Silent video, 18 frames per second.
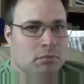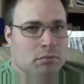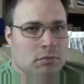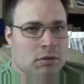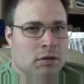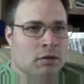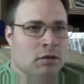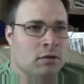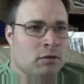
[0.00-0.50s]

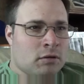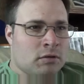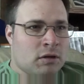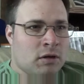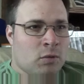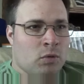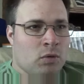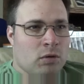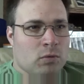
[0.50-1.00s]
you know,
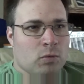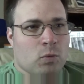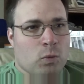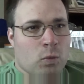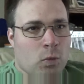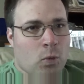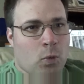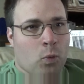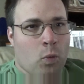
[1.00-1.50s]
and
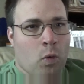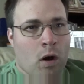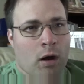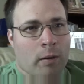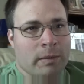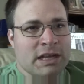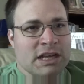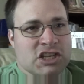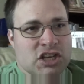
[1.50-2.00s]

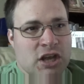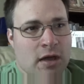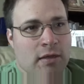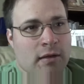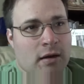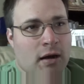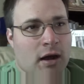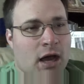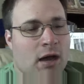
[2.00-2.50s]
warm each
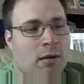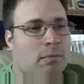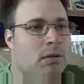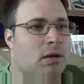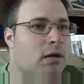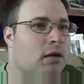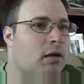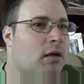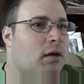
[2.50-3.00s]
other up.
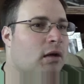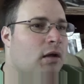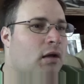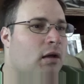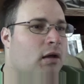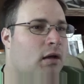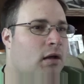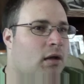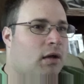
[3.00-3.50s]

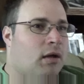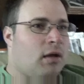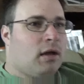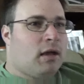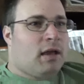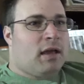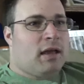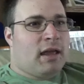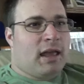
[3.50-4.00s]

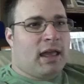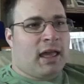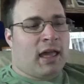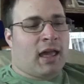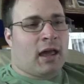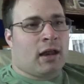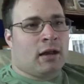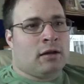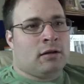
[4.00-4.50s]

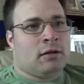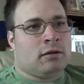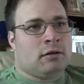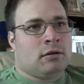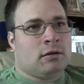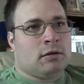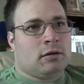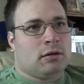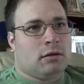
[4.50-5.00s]

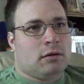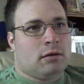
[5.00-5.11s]
And,